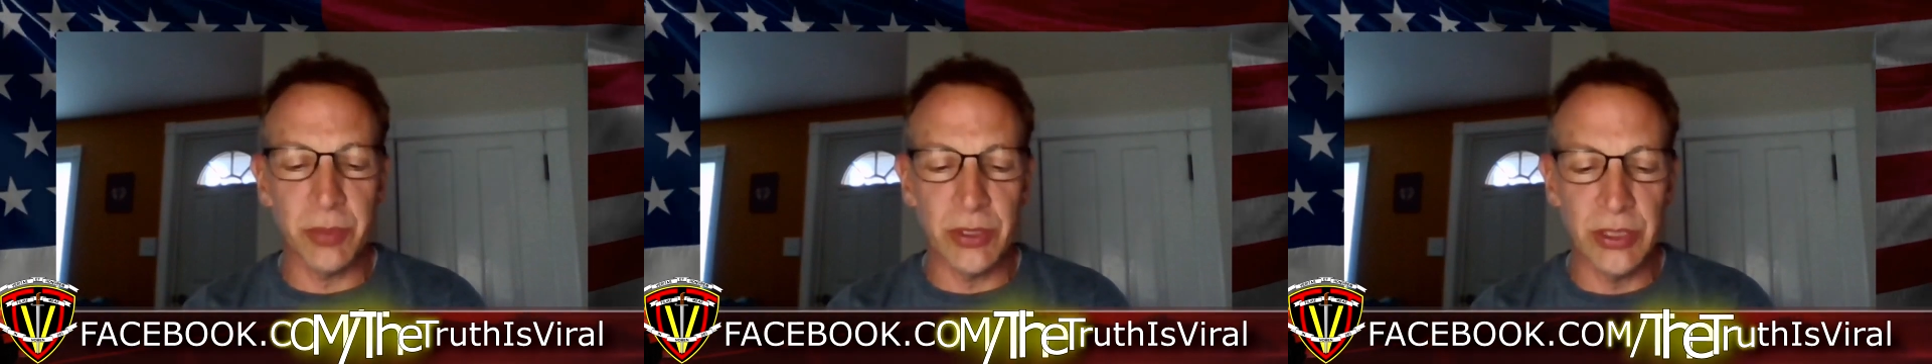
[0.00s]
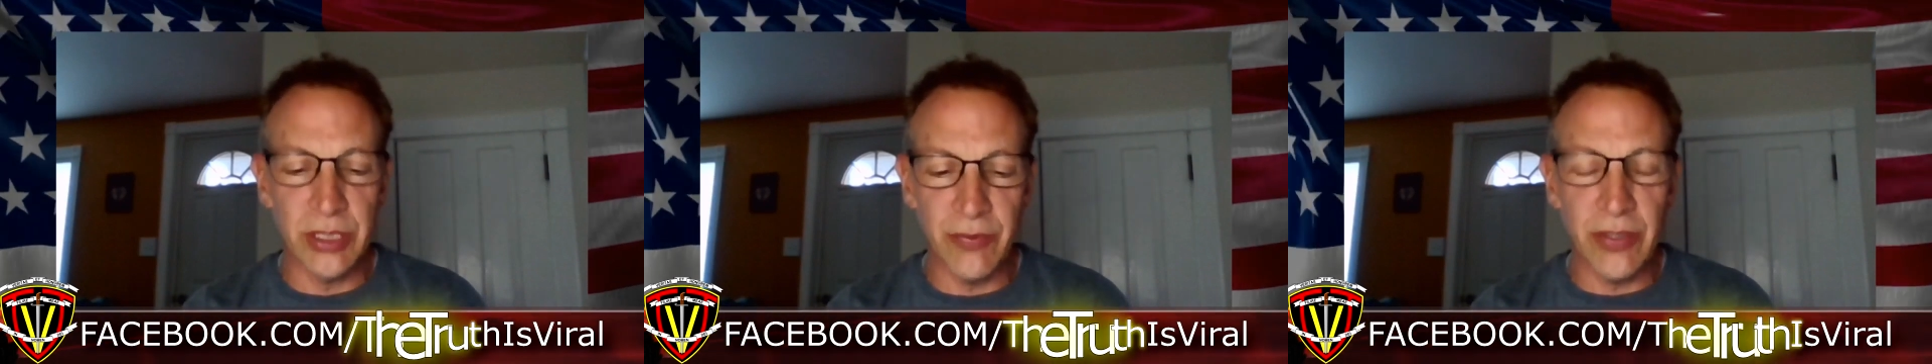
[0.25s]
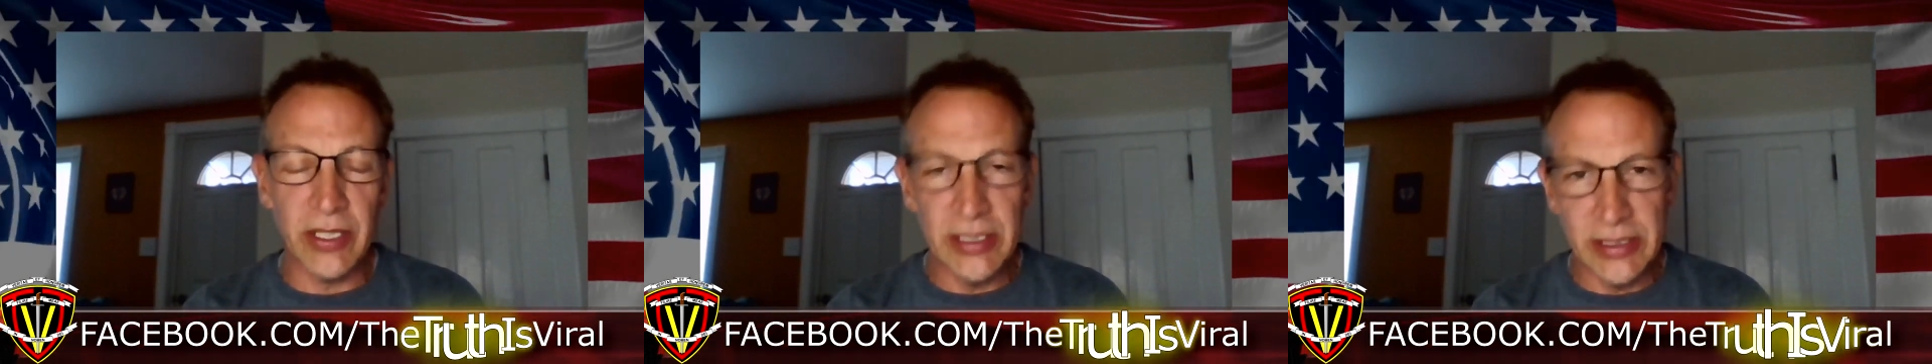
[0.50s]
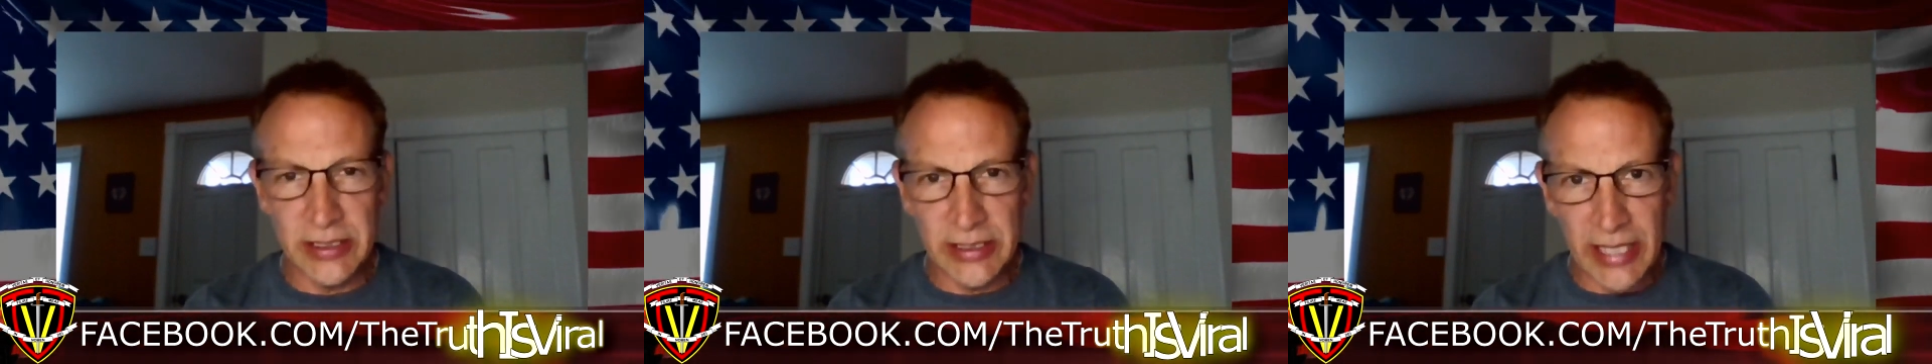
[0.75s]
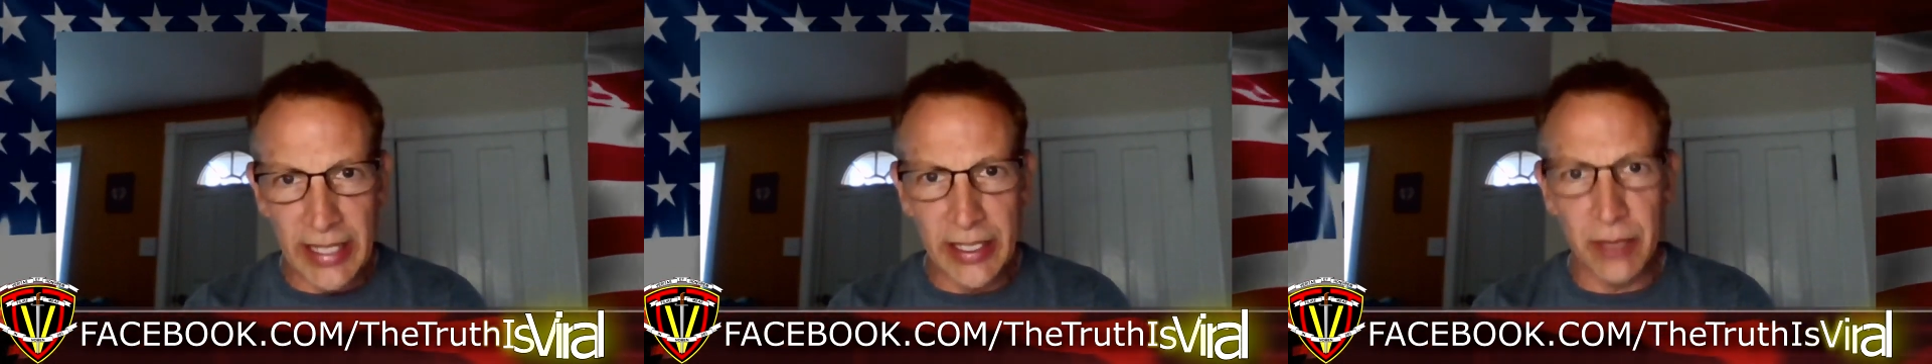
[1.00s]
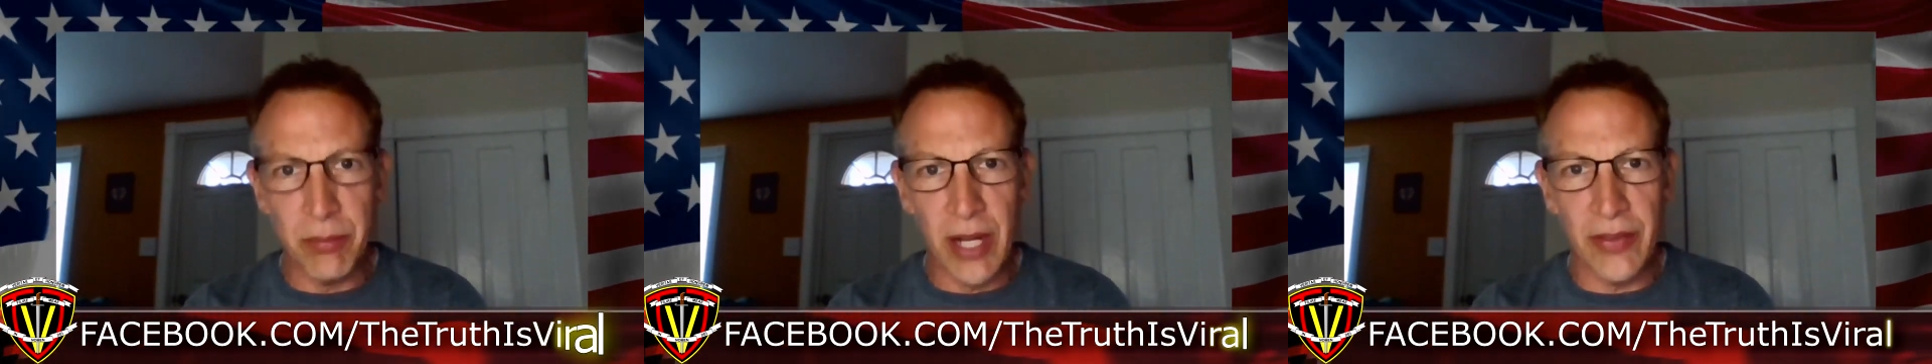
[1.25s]
specifically
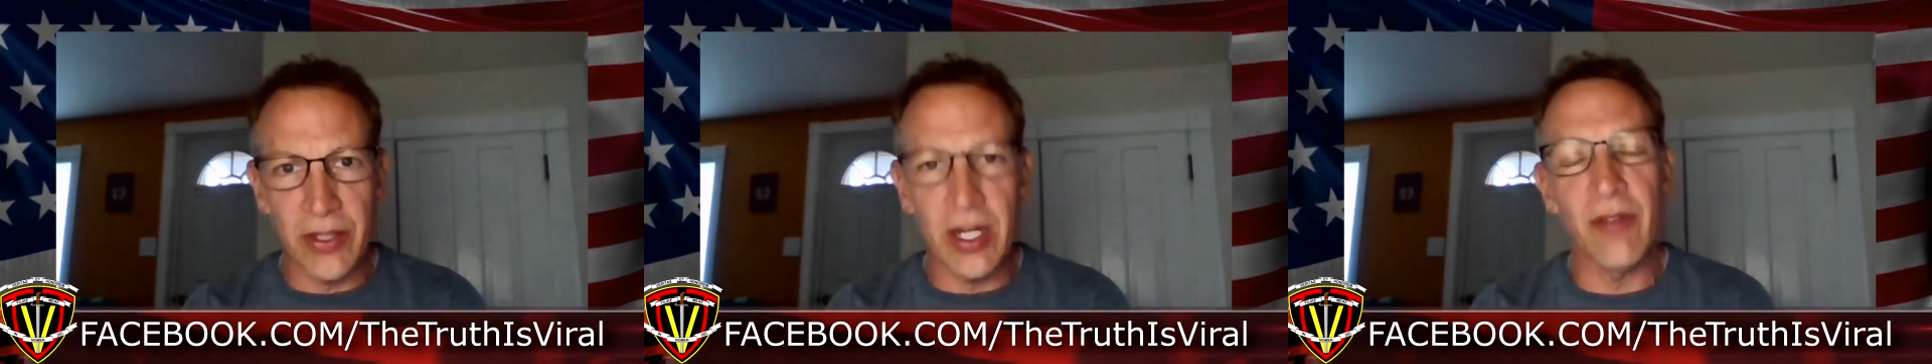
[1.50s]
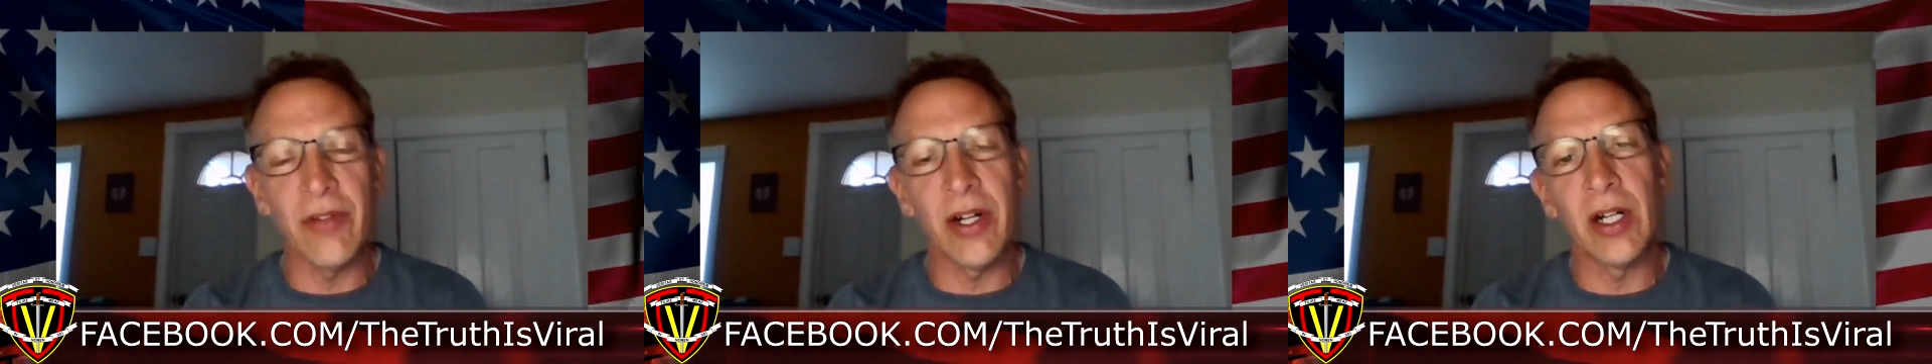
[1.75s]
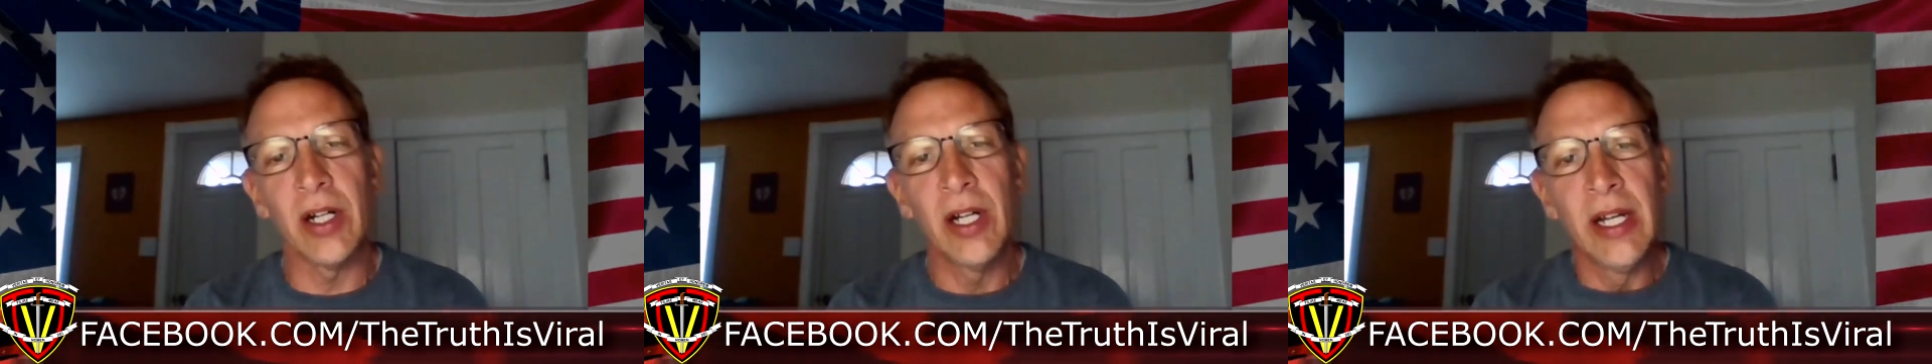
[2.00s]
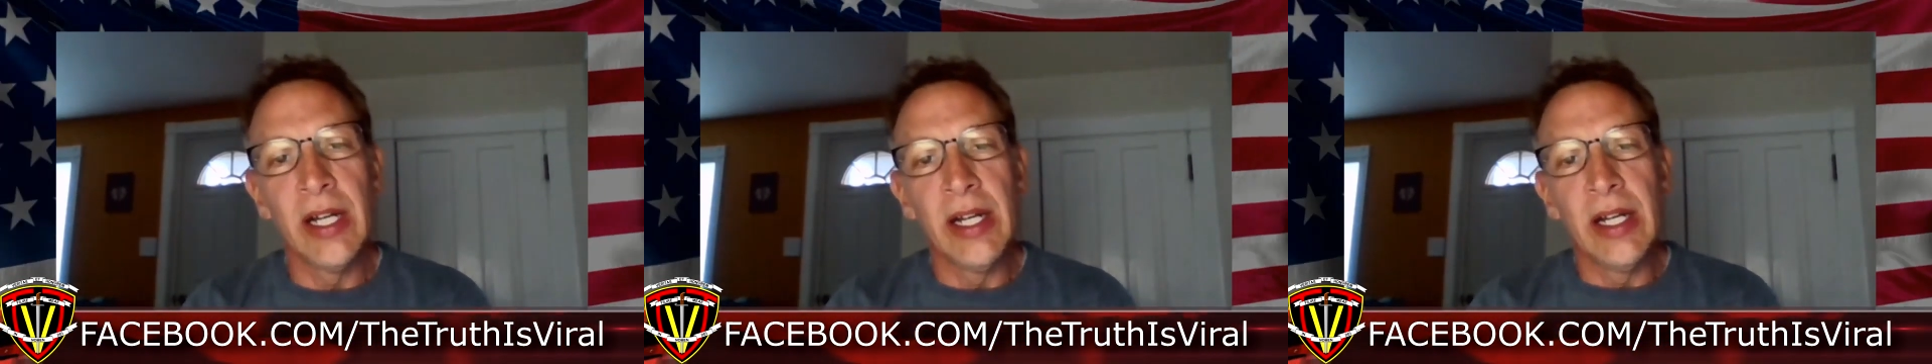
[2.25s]
stated by the governor